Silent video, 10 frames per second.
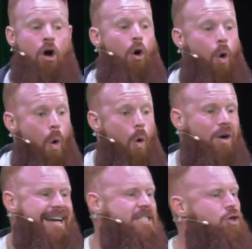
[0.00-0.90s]

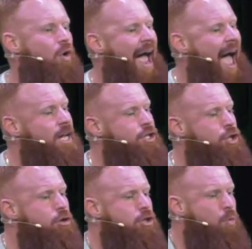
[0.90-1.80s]
or is your as
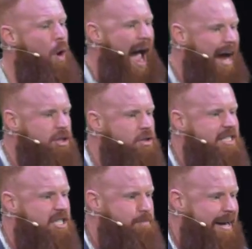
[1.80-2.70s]
usual actually
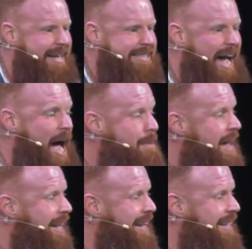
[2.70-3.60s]
spending time
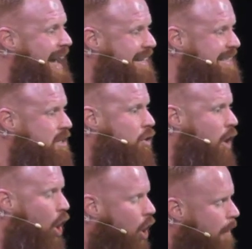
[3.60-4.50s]
connecting to the
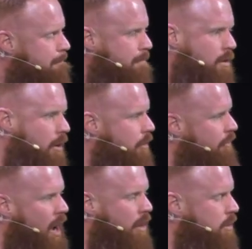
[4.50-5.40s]
heart of the
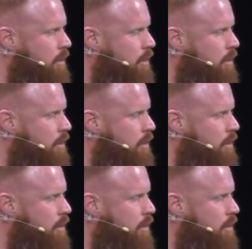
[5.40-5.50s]
Father?